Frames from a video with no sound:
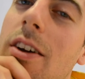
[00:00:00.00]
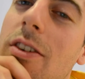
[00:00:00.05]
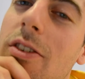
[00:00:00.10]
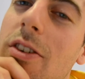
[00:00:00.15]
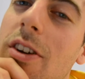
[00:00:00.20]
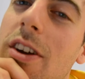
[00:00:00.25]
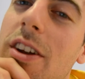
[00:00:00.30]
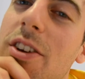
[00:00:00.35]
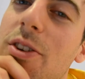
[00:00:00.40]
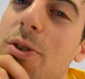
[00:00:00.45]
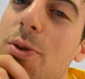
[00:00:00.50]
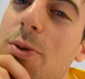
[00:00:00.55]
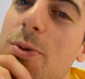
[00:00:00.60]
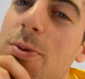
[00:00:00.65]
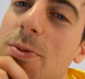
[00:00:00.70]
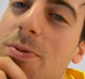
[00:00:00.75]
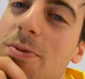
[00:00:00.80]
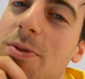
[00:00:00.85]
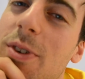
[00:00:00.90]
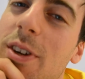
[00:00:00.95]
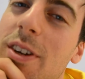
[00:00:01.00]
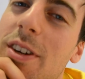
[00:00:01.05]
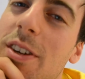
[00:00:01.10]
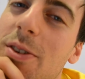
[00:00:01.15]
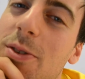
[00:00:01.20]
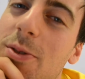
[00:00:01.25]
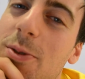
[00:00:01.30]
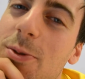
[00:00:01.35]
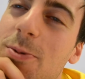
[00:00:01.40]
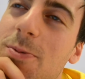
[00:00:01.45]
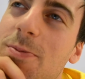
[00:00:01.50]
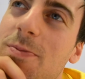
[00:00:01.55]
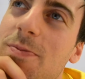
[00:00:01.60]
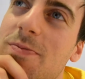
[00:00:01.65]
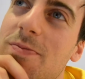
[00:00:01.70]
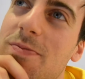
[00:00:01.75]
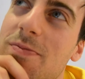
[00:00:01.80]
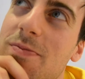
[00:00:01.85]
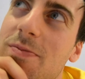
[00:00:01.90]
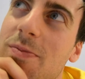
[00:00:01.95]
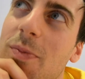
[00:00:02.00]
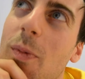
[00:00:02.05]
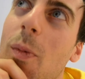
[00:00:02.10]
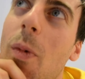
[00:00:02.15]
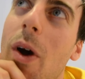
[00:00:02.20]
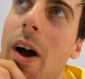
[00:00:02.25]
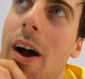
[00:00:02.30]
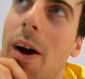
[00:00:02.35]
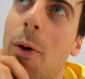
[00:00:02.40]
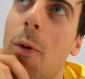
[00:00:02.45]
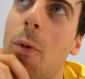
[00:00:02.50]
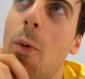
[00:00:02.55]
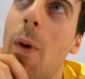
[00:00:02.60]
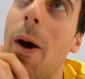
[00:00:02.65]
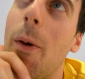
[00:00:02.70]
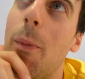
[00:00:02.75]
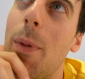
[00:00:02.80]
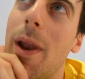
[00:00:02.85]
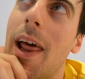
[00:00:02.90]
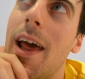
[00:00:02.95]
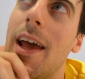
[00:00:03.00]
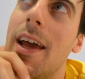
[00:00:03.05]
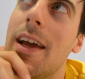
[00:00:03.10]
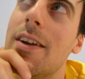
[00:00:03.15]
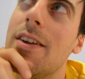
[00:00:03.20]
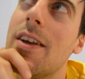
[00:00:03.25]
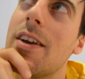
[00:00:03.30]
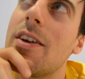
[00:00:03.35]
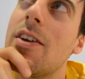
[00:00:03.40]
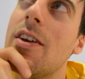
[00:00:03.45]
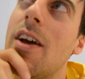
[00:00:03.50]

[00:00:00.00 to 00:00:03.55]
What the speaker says: really cool. Wow, well played.